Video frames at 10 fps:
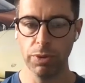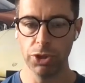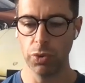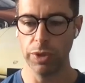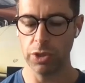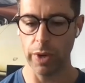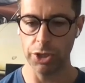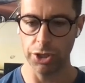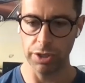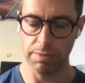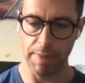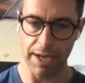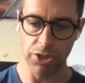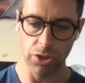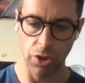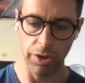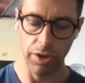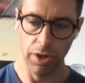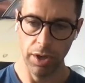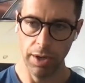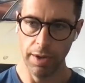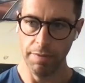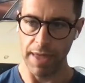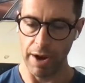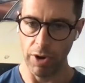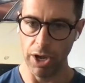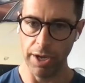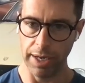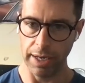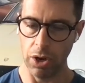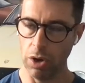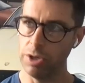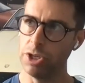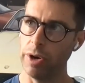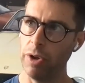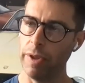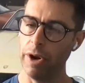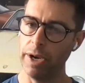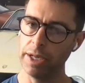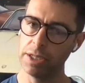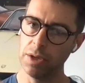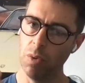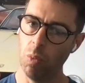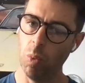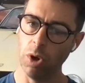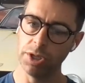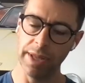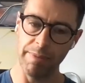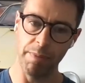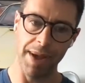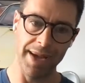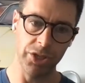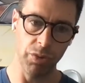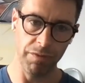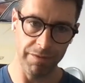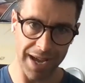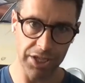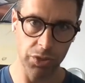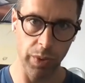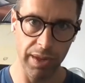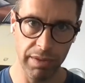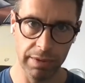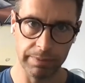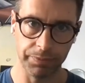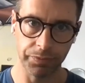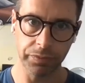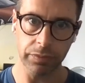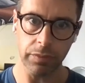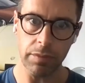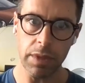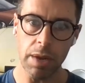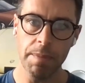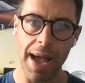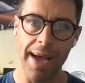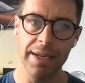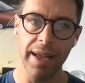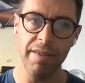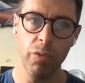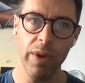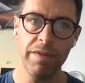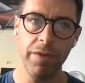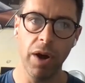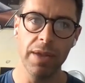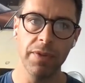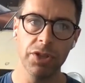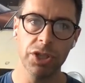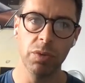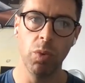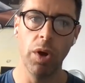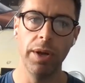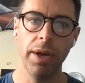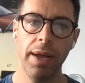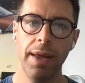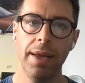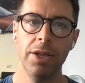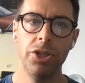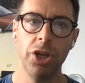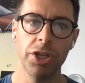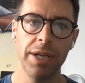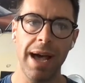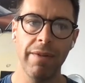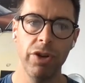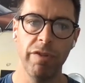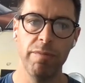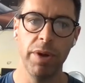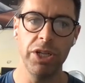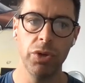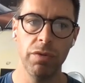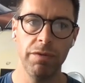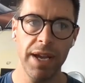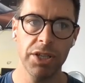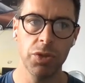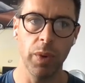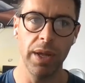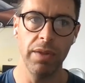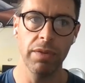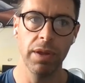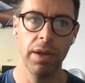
choice questions based on their earnings, what they're prepared to invest with. And if we find that someone doesn't have enough money to invest with,